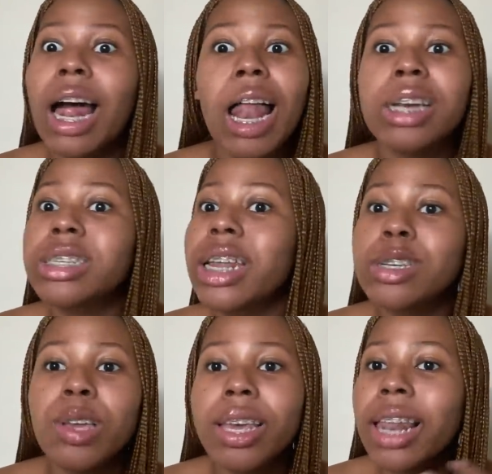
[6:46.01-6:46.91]
I should
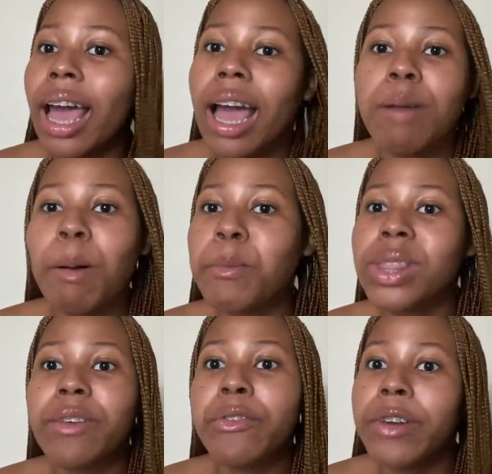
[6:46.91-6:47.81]
actually, like, come up
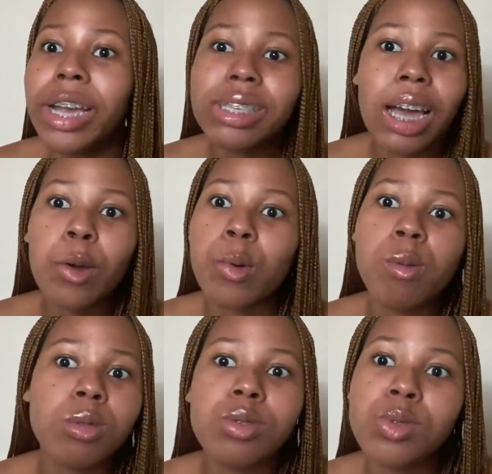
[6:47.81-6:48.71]
with the phrase, like,
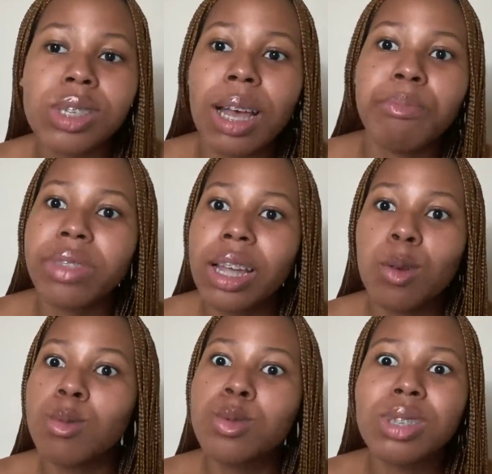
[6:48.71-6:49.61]
road to something,
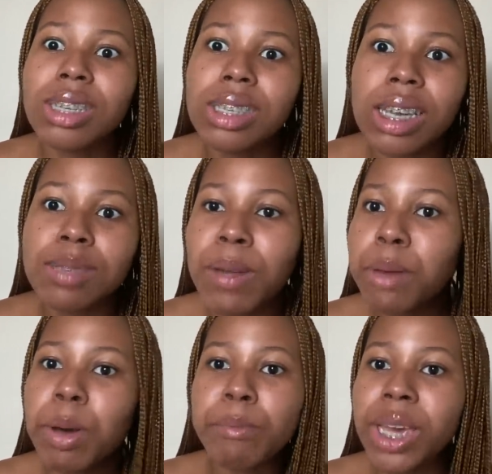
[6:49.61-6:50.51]
road to success, because
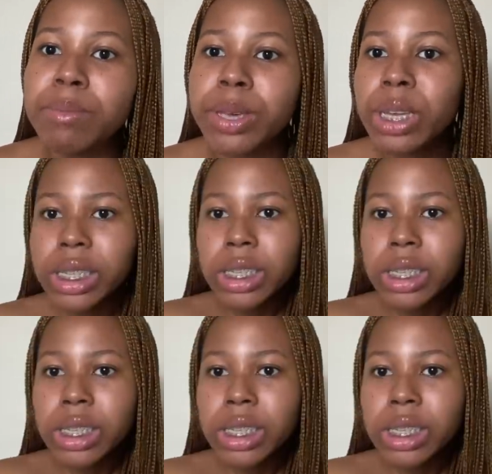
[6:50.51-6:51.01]
I'm a baby.